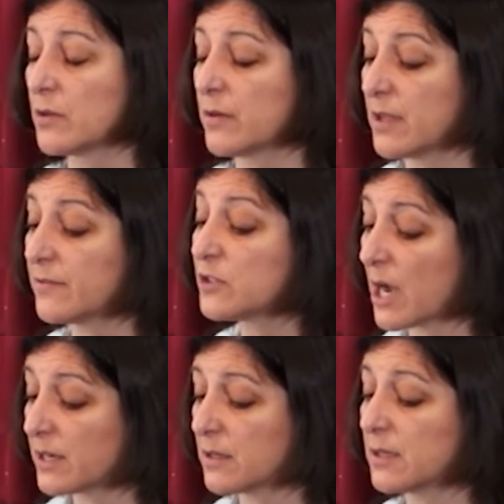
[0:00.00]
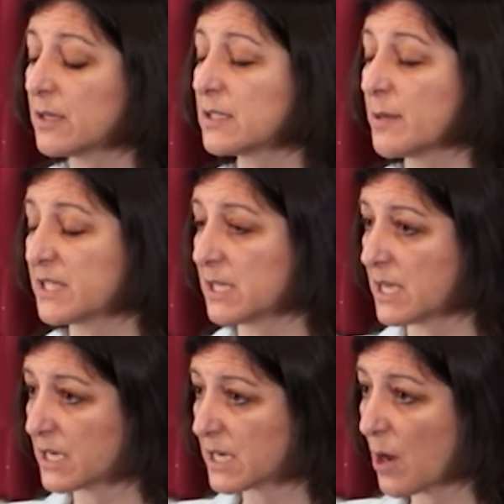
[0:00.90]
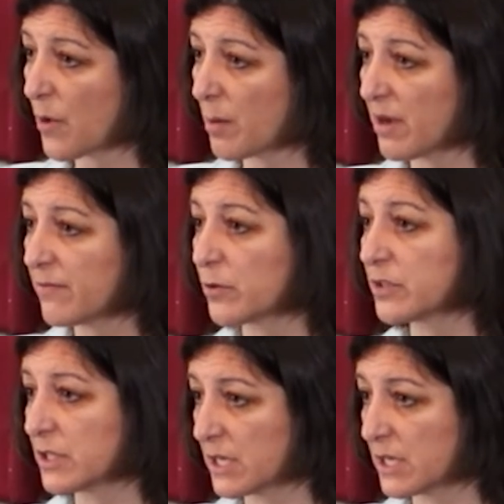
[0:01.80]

if China attempts to take Taiwan by force,